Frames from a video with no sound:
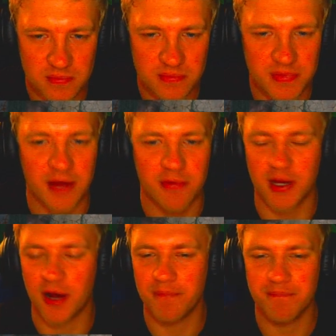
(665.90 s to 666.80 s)
There we
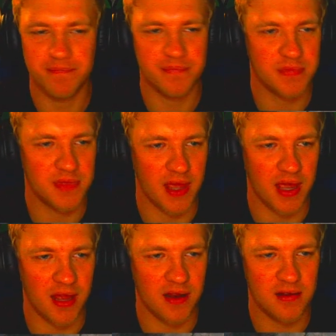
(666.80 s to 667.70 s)
go.
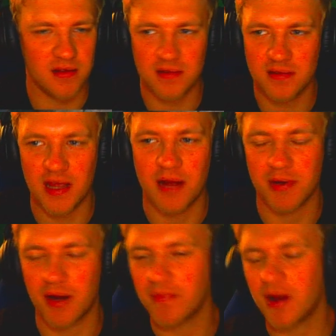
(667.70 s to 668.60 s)
Then, there we
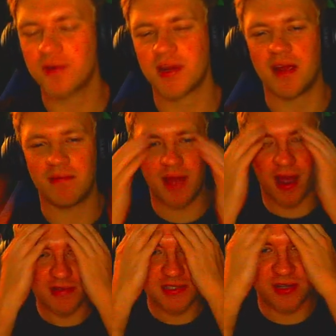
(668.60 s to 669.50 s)
go. Okay, I
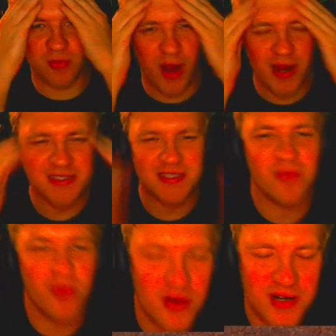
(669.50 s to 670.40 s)
was like, why isn't it
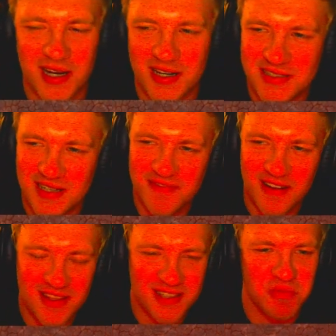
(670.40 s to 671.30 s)
working? Because I've
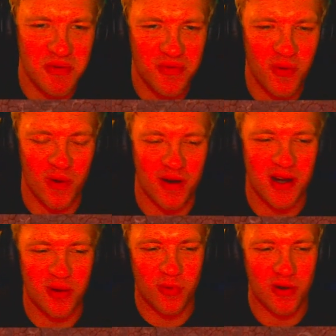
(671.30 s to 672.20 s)
done this before, and
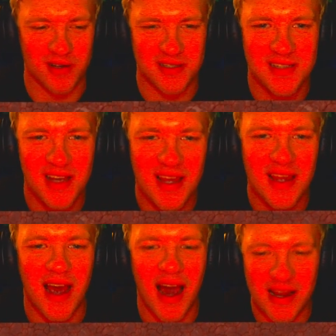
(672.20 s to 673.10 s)
it worked.
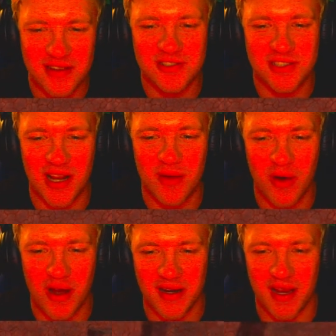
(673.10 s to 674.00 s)
I understand
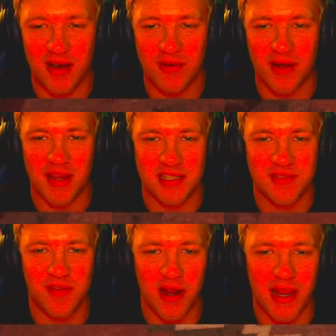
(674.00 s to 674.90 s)
why now, and that's
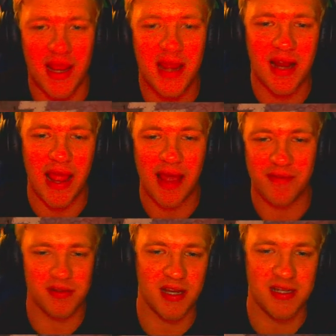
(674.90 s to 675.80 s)
fine. And I have a
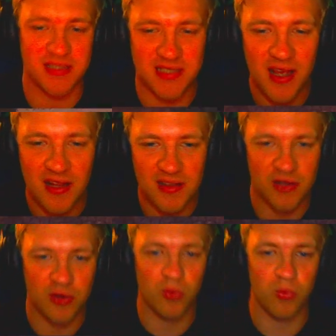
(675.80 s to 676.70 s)
nice
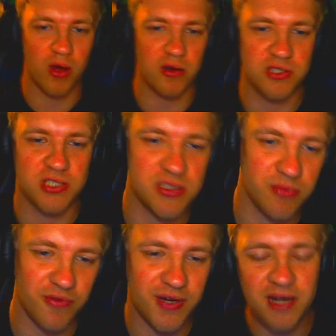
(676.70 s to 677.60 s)
little water system
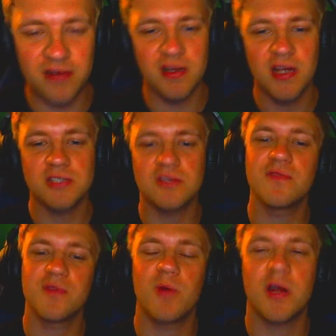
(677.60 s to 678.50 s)
over here, so if
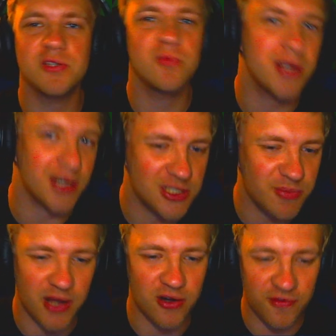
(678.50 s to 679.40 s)
we want to, we can
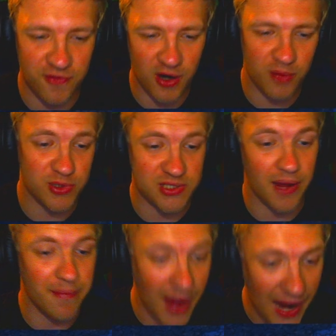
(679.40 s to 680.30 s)
expand our farm, which
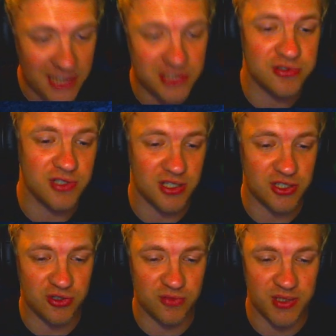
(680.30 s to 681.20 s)
I'm actually going to
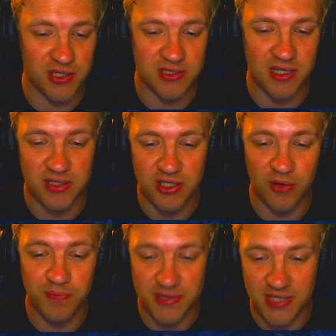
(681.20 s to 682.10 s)
do because, you know,
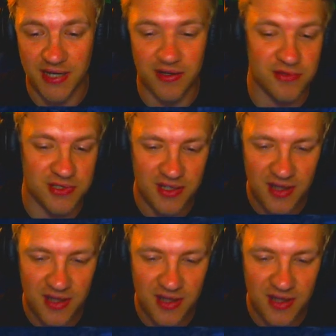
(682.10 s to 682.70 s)
potatoes.